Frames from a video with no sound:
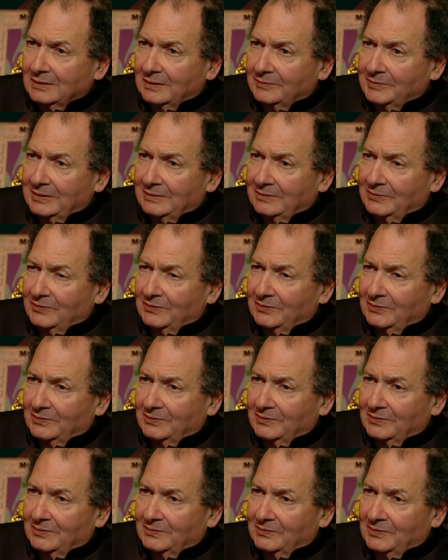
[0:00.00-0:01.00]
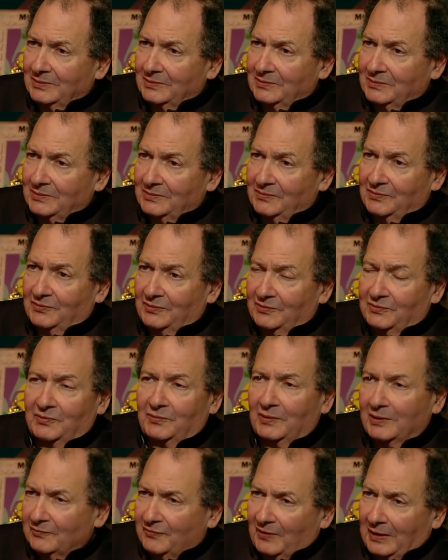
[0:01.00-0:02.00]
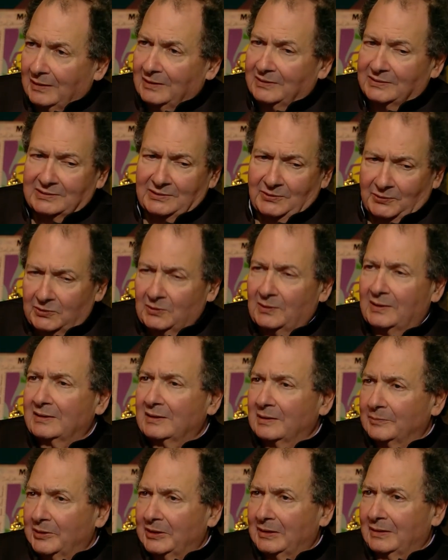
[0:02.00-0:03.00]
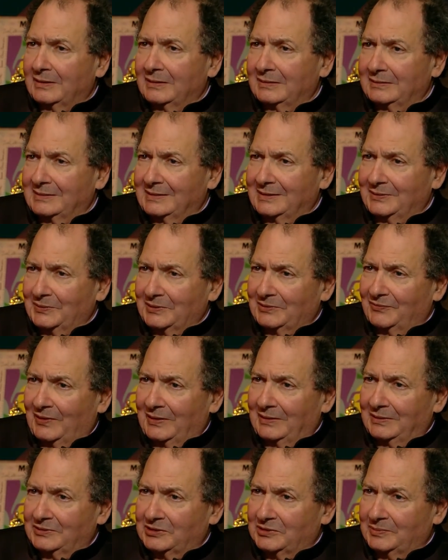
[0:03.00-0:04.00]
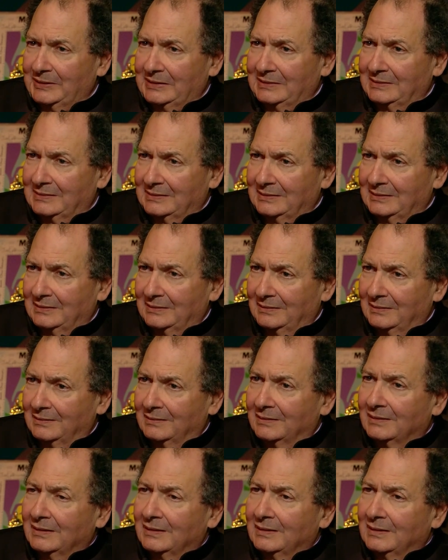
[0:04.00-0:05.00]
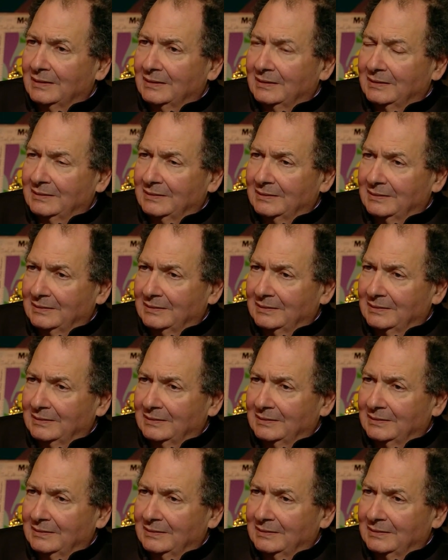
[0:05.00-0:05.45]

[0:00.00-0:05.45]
I mean, if you want violence, go to Latin America and see what violence means in